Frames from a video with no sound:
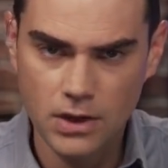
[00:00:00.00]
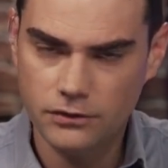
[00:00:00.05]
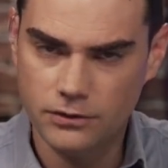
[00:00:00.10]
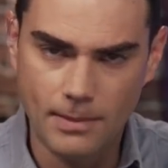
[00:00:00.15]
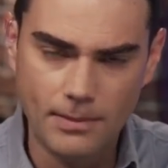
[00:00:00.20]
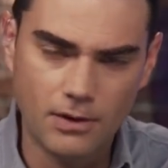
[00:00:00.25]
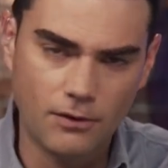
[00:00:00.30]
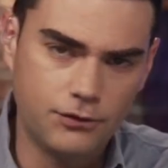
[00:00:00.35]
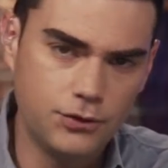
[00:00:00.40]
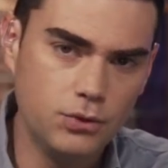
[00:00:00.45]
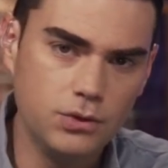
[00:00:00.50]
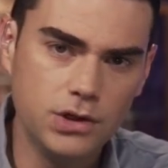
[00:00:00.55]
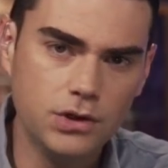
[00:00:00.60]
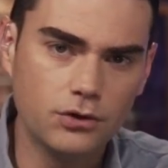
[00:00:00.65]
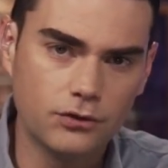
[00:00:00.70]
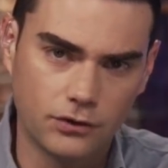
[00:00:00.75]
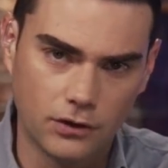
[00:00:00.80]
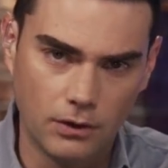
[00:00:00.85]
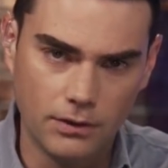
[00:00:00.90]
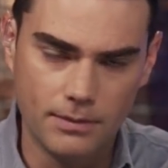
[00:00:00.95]
So remember a few
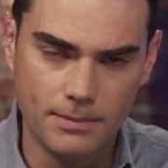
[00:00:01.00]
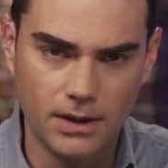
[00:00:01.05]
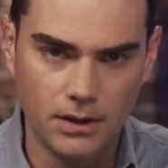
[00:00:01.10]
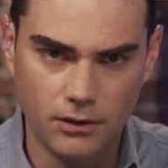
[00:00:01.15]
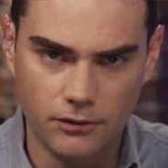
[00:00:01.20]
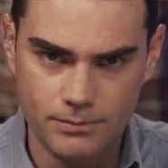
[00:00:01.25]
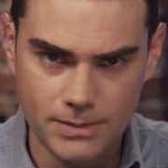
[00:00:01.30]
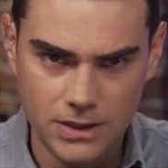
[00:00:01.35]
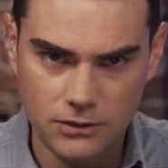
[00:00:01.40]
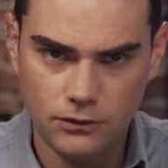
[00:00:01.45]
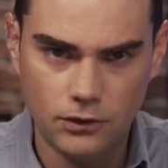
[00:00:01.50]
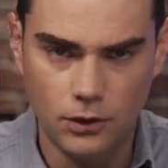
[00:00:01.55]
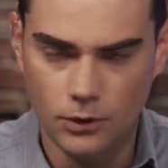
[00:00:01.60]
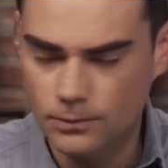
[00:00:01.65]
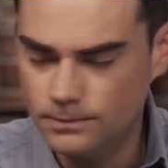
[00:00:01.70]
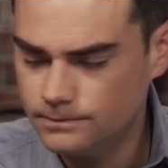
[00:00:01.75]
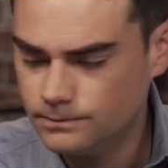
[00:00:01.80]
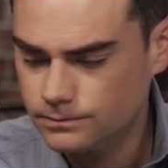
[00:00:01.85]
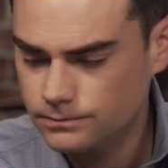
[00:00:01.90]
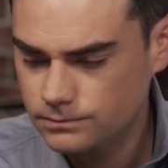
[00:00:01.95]
years ago in the middle of Me
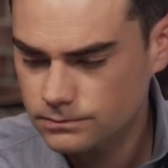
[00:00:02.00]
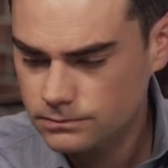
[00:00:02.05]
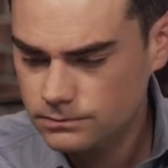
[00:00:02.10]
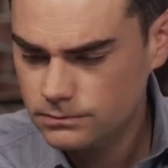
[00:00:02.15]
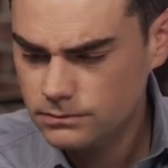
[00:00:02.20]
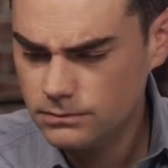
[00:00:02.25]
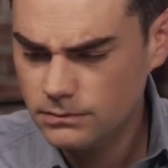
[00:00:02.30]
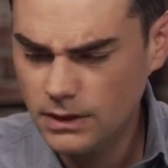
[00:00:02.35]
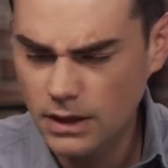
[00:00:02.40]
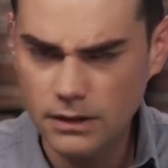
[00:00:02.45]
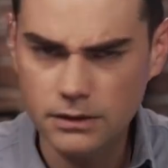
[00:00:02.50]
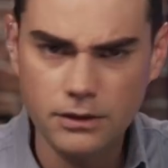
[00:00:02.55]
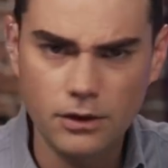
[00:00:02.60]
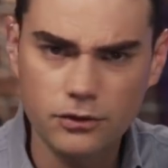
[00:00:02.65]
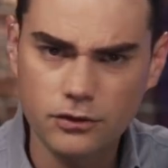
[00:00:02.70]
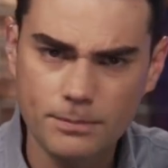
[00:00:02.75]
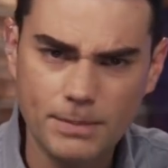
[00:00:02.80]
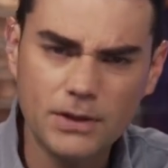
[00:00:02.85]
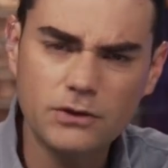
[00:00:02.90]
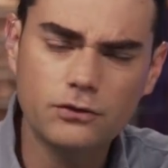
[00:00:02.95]
Too, there
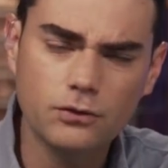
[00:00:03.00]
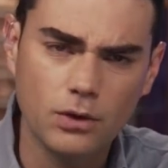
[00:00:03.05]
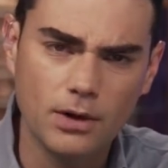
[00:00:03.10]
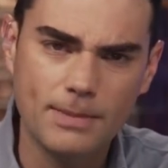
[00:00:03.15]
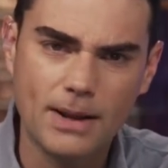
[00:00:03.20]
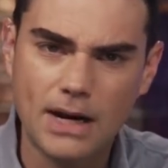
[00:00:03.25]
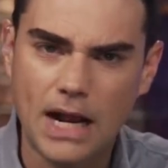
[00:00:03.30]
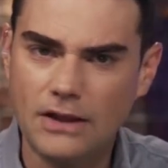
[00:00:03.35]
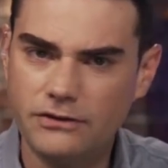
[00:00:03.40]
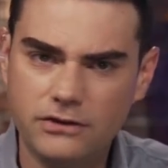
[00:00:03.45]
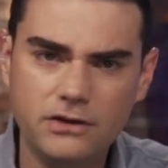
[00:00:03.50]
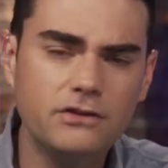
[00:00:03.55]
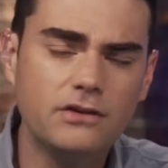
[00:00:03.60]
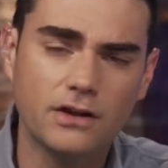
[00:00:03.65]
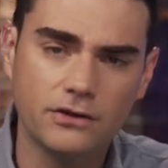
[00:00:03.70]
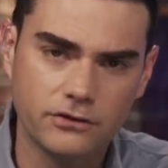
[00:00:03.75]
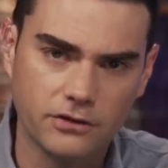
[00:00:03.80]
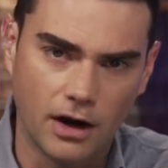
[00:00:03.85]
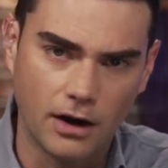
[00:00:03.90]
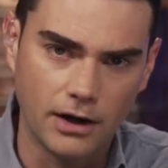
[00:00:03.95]
was a big story about Aziz
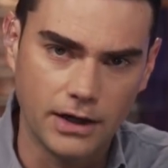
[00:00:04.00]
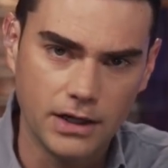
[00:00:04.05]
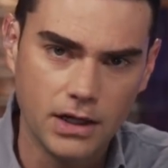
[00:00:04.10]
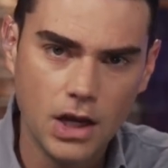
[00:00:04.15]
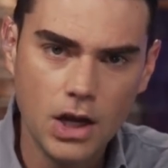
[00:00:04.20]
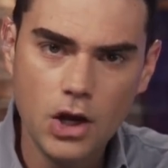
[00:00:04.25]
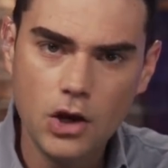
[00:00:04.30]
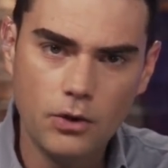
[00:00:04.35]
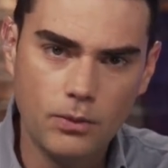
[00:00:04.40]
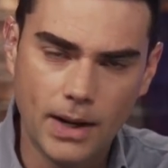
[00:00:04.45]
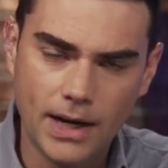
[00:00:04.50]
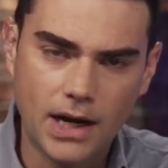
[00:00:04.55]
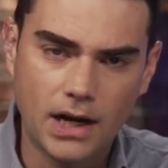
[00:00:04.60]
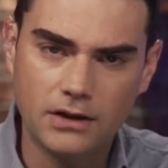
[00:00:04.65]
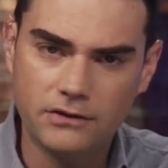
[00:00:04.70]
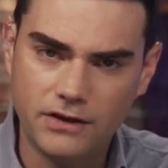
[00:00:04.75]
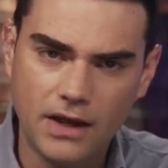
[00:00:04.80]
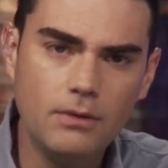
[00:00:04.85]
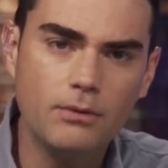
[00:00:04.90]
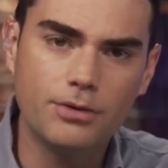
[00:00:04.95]
Ansari, who went
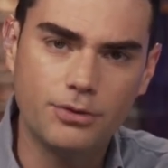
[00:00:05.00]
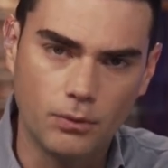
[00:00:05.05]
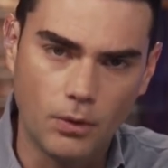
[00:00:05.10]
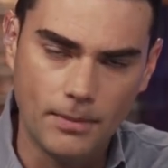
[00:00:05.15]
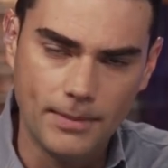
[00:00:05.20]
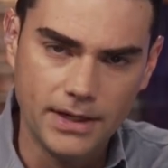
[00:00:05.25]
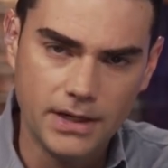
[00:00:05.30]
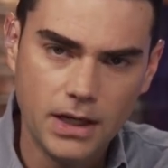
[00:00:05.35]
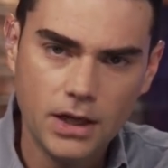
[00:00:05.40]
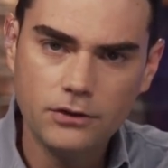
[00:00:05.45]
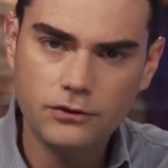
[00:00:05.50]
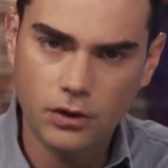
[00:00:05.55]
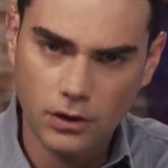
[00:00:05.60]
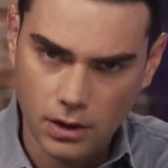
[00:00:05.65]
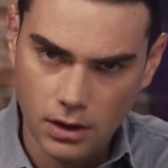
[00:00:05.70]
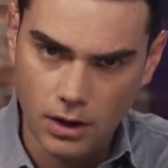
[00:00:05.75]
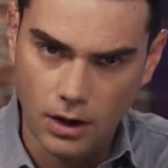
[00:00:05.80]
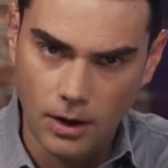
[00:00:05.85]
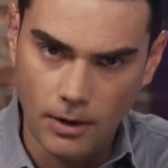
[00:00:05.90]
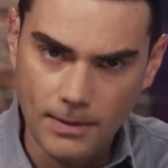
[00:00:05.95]
on a date with a woman,
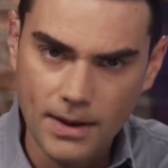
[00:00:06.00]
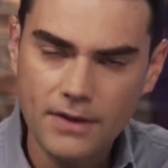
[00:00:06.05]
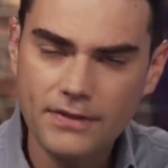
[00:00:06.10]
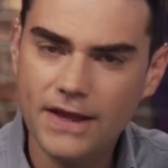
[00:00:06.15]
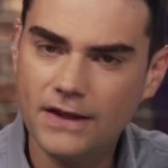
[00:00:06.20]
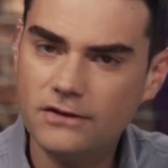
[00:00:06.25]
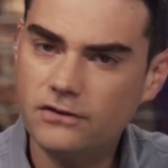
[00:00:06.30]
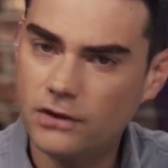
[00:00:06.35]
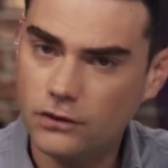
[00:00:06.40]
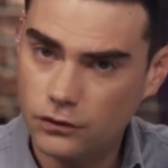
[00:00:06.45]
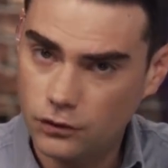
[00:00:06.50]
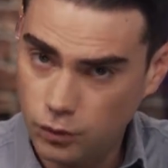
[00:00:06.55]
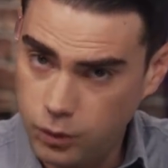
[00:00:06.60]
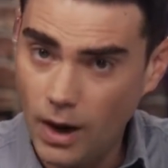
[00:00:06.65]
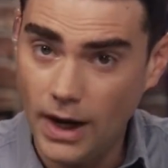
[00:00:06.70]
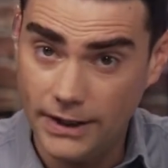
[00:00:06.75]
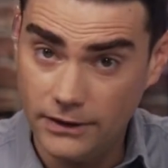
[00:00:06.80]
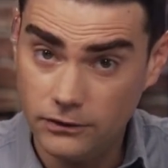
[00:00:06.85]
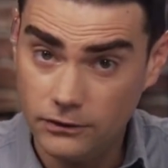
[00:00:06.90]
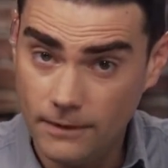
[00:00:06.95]
took her home, they had sex
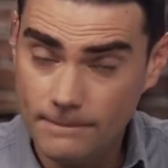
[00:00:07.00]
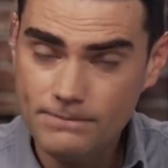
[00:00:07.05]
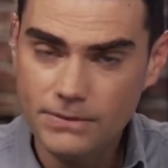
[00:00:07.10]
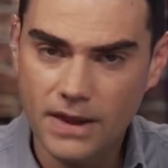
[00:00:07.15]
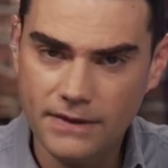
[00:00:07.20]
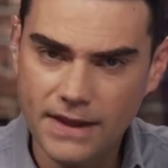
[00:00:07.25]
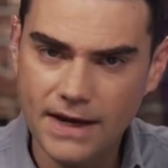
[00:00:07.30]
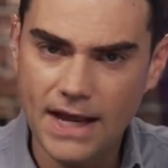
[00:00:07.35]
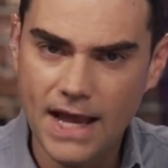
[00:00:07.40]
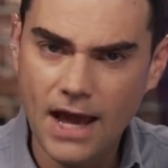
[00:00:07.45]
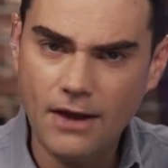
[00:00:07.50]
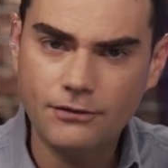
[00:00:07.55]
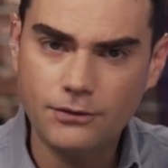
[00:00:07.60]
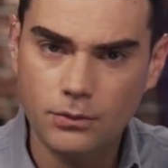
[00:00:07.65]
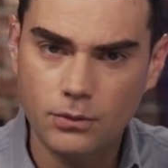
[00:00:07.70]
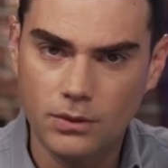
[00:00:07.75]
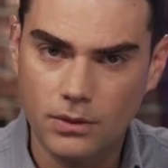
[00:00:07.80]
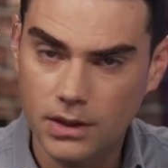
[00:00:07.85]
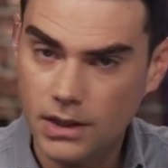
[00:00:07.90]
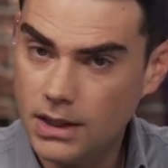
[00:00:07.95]
twice, and then
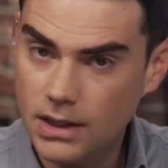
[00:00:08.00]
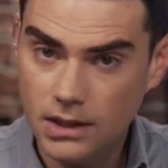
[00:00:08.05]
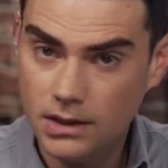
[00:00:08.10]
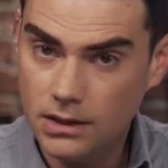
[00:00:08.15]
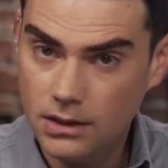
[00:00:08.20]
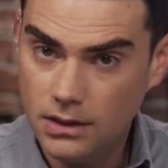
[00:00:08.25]
afterward